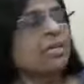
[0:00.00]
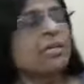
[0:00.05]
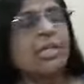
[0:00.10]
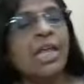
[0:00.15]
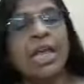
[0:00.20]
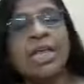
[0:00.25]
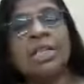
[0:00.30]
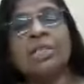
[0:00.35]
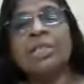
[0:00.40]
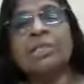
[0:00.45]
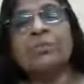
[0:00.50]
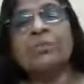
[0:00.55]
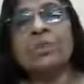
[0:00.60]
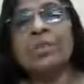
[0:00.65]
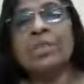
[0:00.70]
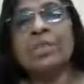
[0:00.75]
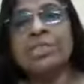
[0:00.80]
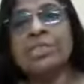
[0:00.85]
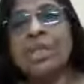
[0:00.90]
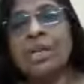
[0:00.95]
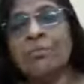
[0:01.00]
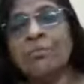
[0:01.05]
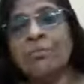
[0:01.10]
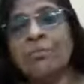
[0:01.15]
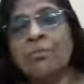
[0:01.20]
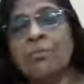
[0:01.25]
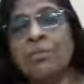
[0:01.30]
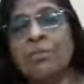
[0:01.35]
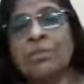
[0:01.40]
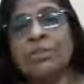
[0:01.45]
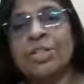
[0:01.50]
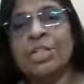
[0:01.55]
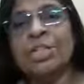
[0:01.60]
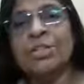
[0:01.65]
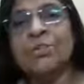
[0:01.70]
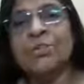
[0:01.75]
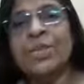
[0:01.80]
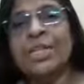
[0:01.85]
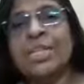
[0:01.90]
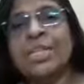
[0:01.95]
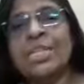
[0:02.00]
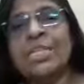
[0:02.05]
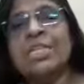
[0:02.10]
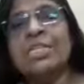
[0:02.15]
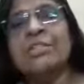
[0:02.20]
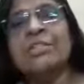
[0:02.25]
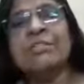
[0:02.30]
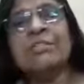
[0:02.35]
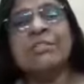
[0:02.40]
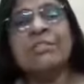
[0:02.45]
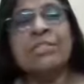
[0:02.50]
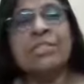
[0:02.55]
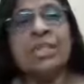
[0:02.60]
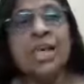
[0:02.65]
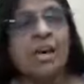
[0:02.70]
Like this one is there for more than 20 years.